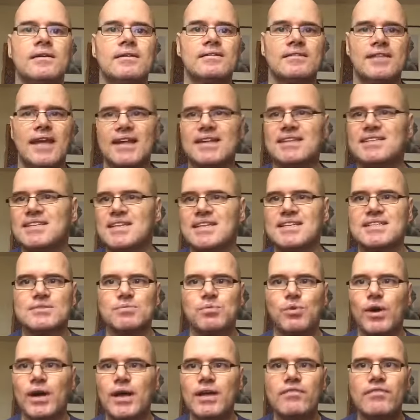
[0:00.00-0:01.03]
dentist,
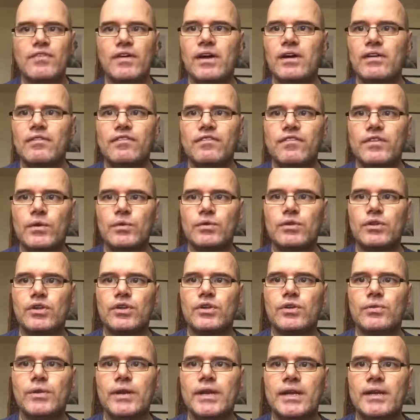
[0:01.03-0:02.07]
whatever field that
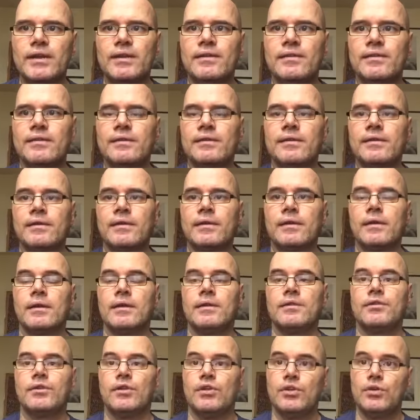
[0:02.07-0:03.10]
you're in,
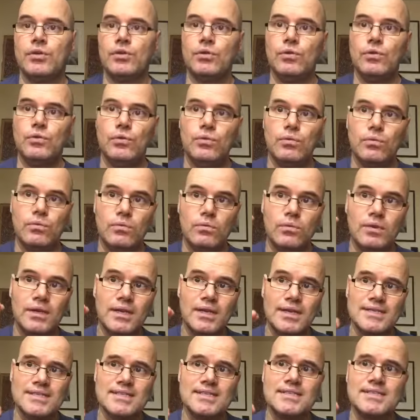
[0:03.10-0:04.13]
that you
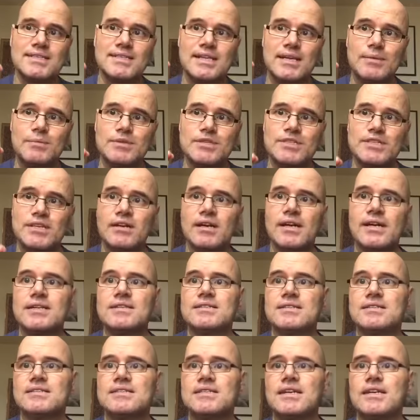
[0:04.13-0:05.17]
listen to them signs
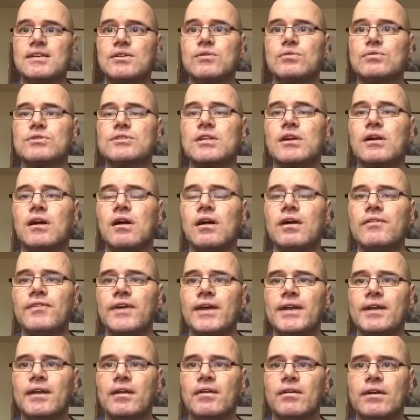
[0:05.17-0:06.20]
and signals. Like, I've
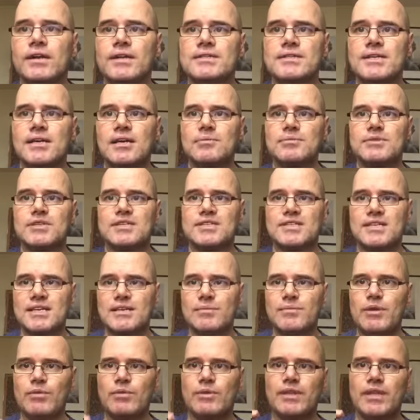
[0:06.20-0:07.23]
had clients come to see
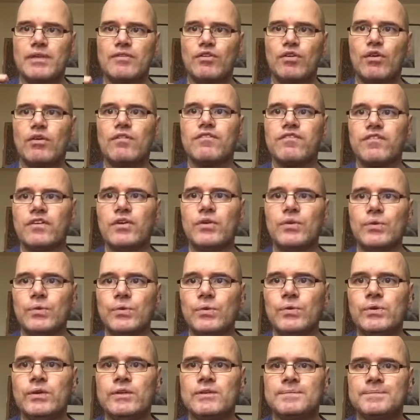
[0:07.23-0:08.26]
me when they've got
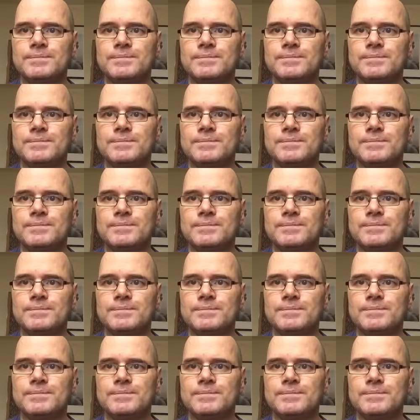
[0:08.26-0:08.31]
flu